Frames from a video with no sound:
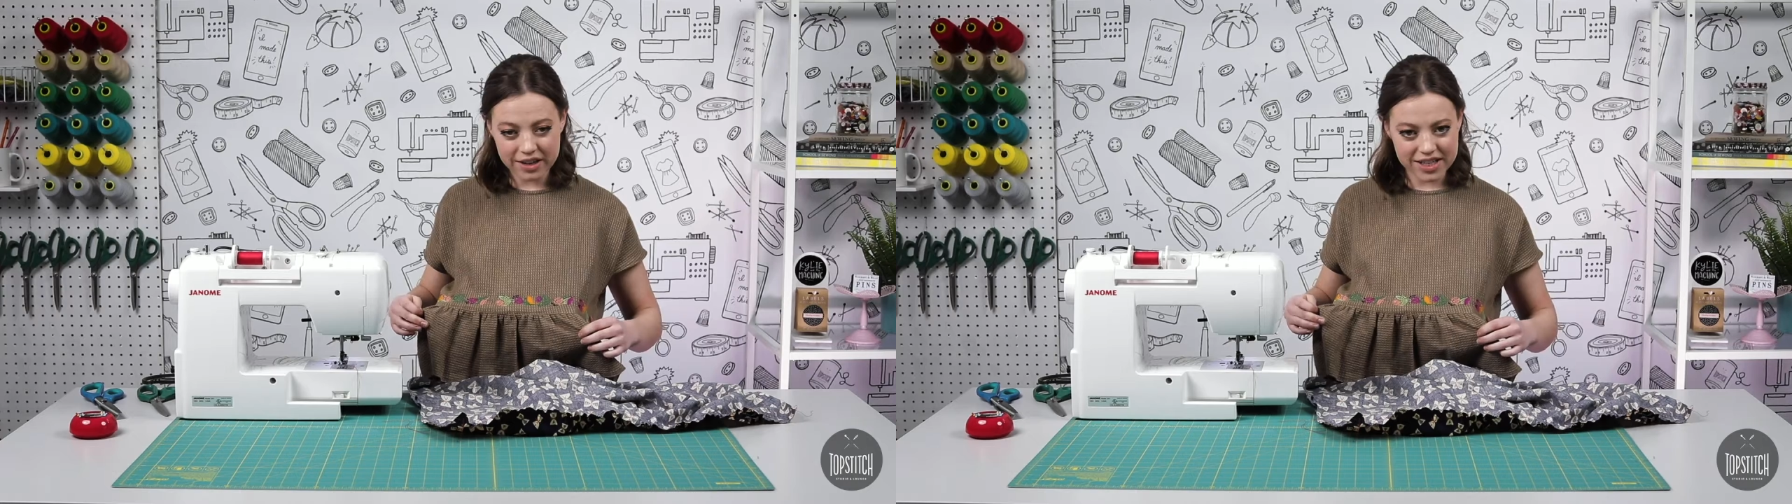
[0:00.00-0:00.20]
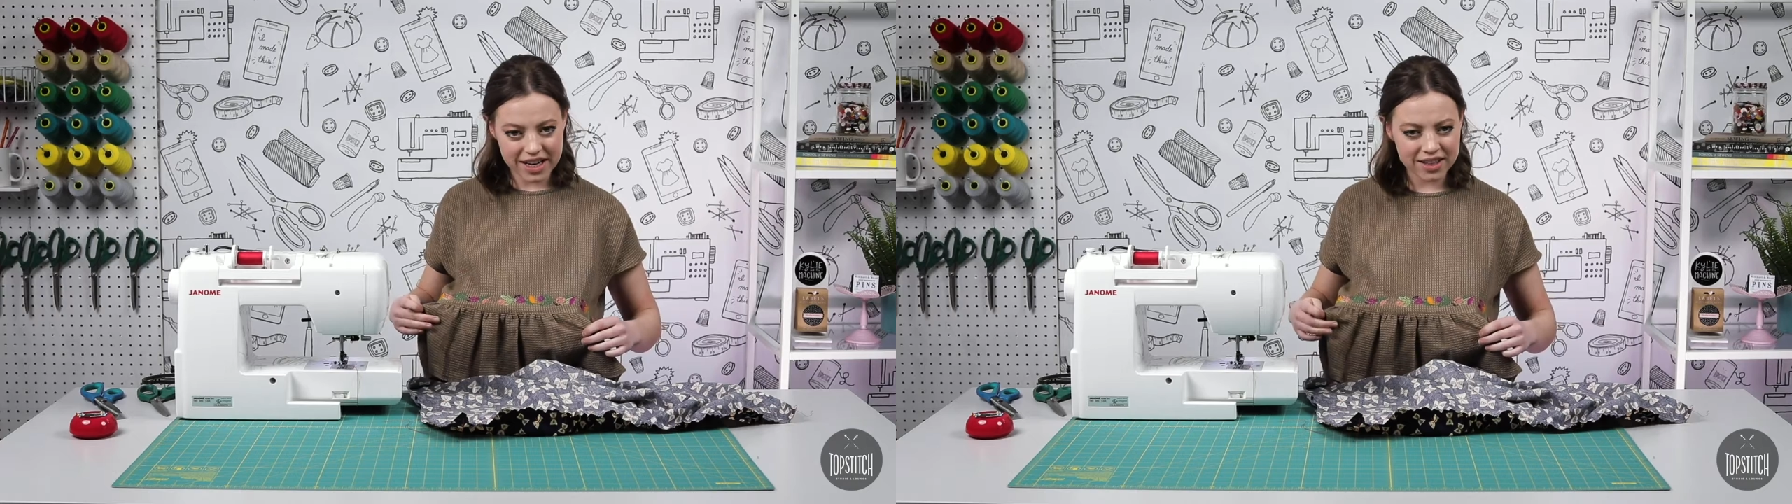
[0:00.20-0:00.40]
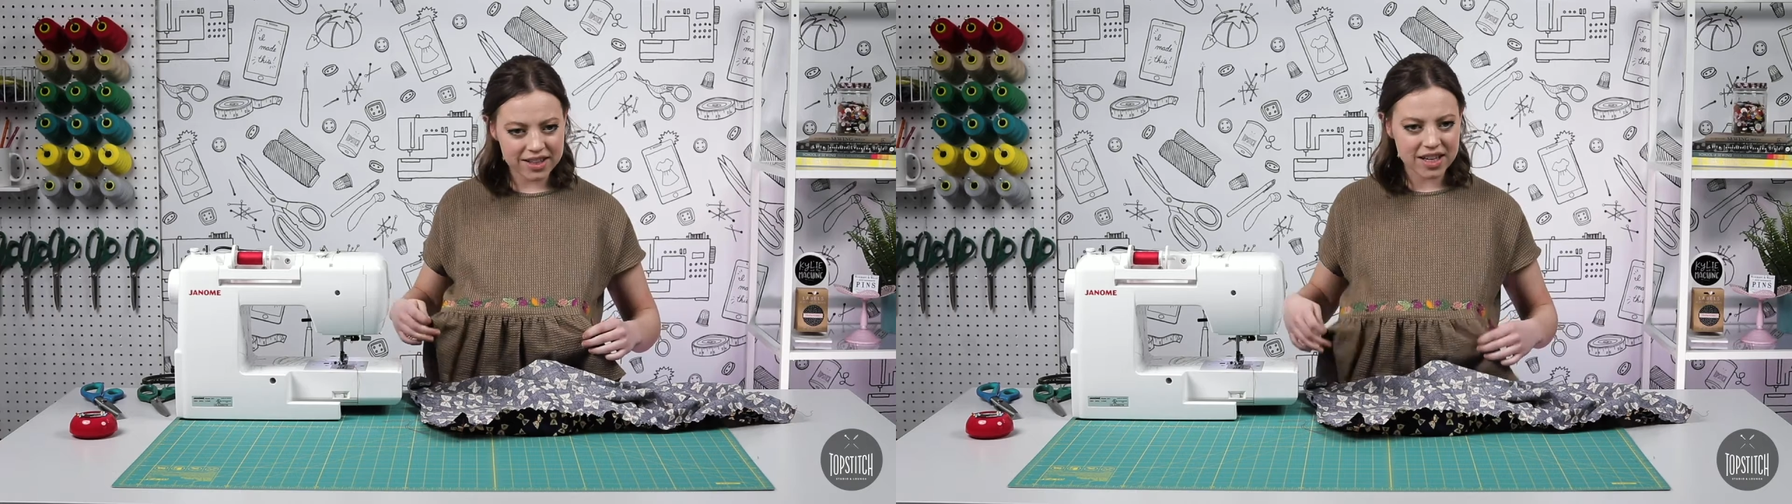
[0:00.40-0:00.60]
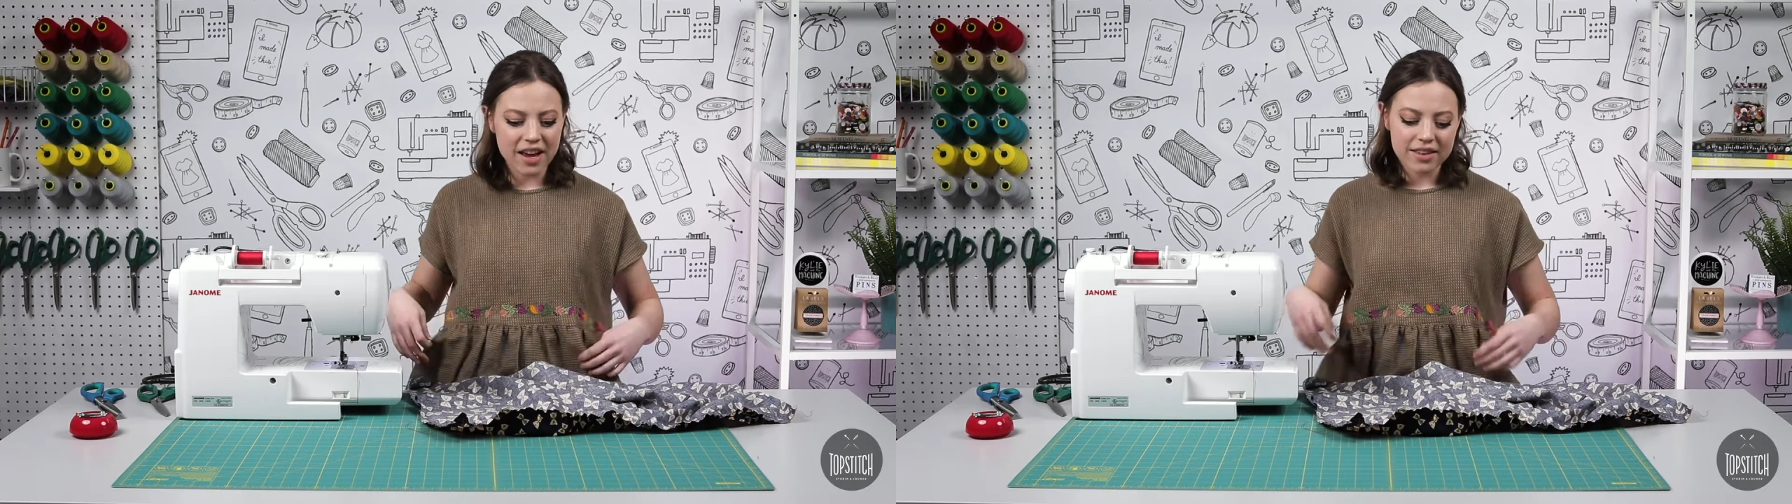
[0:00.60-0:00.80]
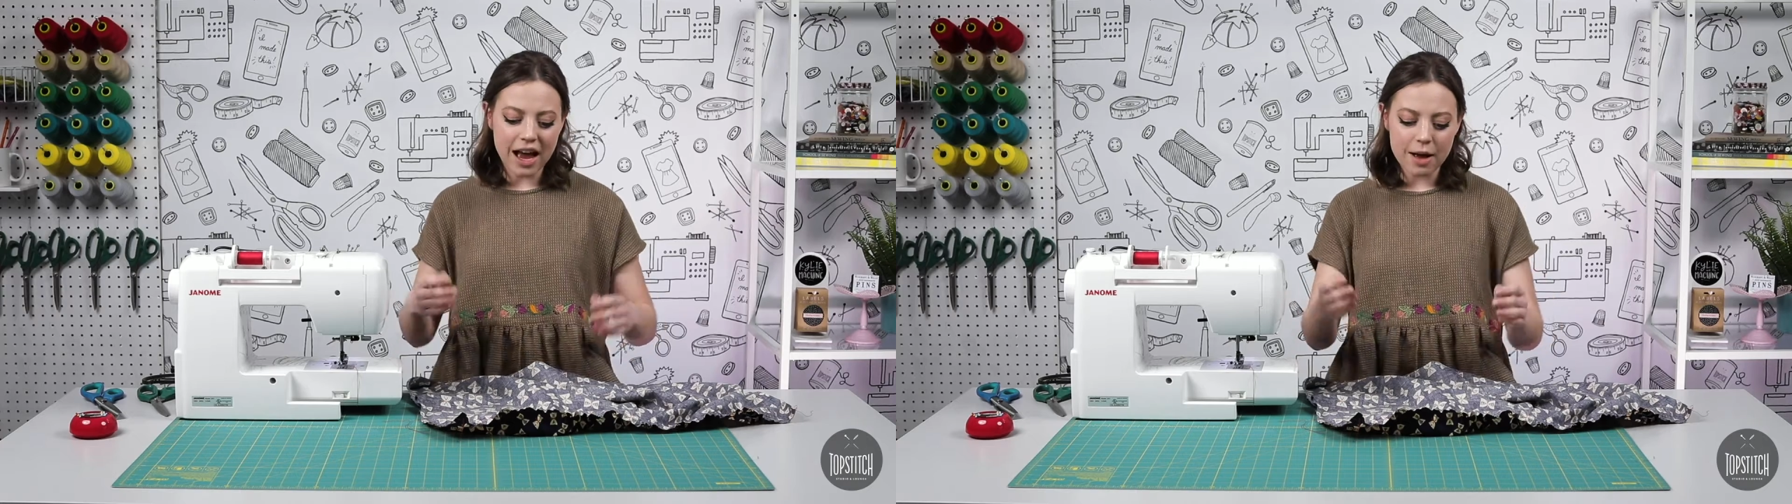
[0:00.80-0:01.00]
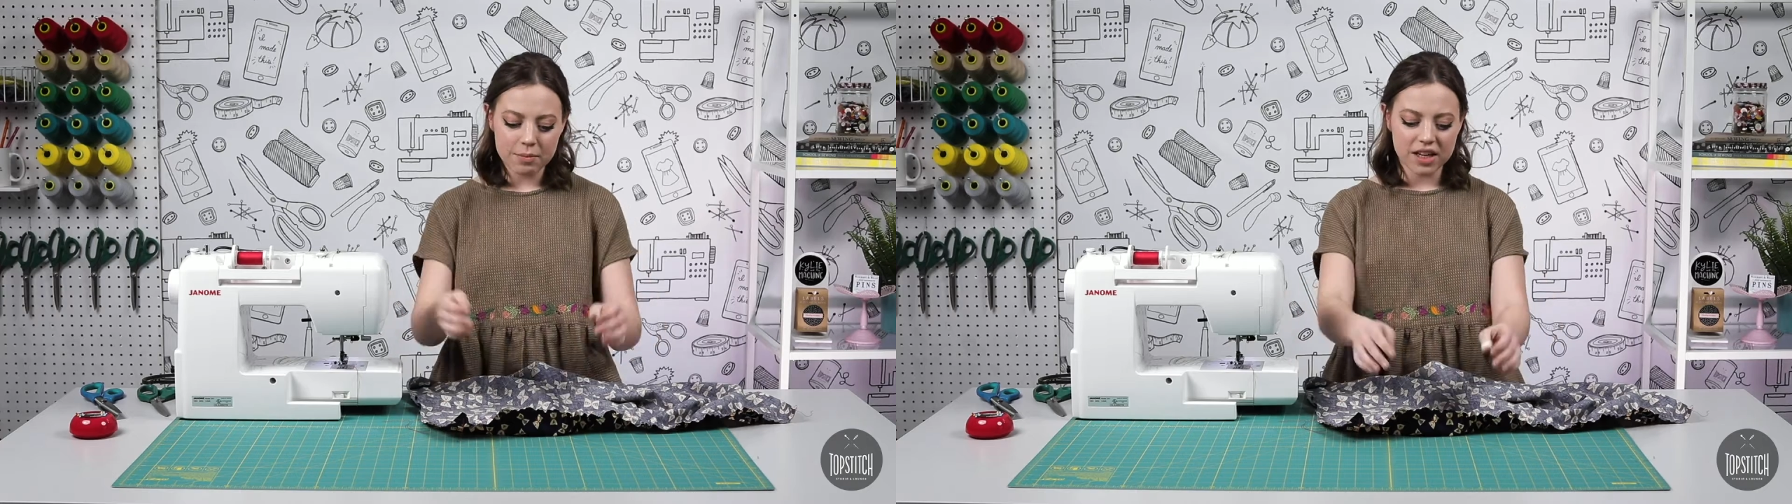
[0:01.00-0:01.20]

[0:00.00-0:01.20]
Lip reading: intense. That